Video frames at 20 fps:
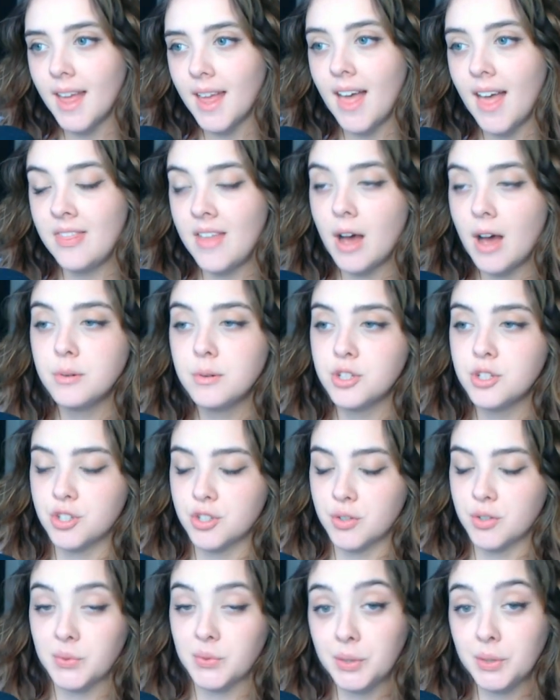And that was
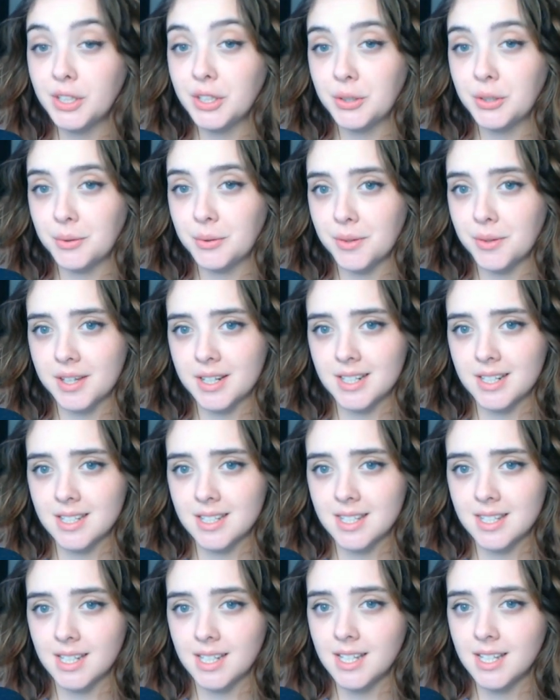just a really cool thing to
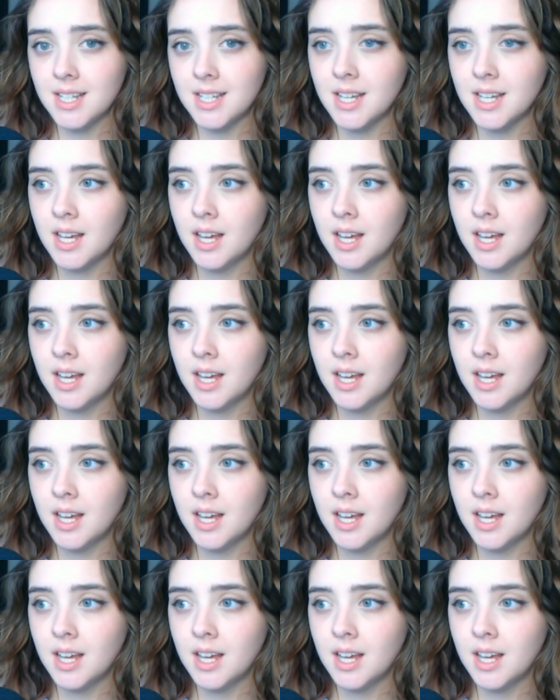see.